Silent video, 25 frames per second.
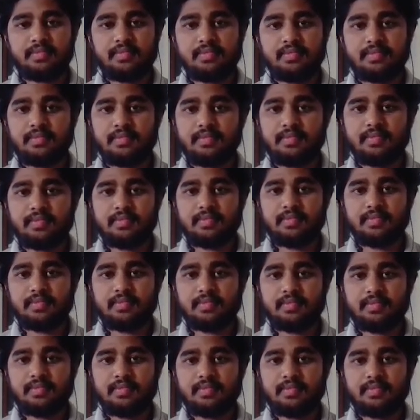
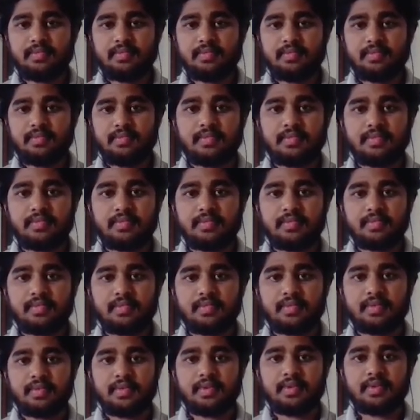
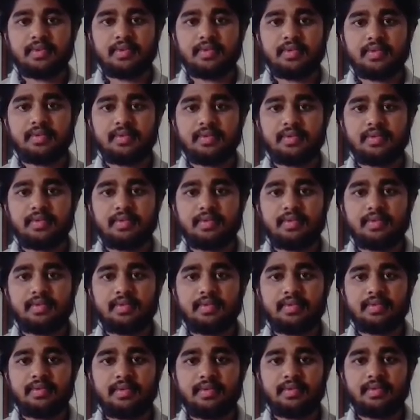
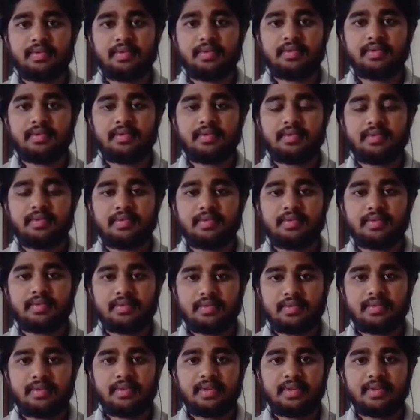
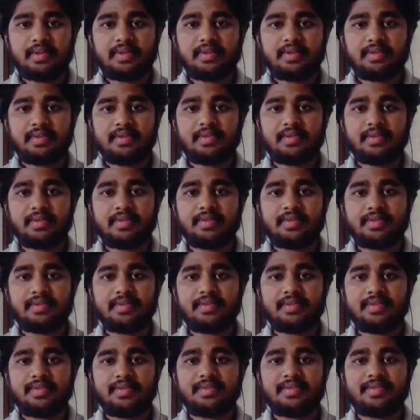
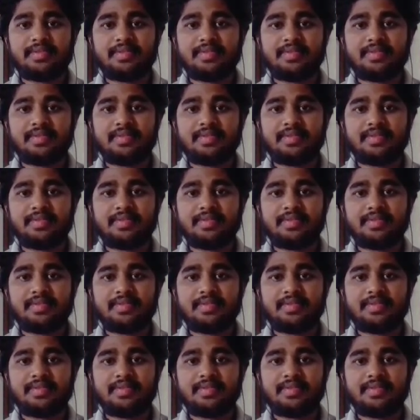No words are spoken by the person on screen.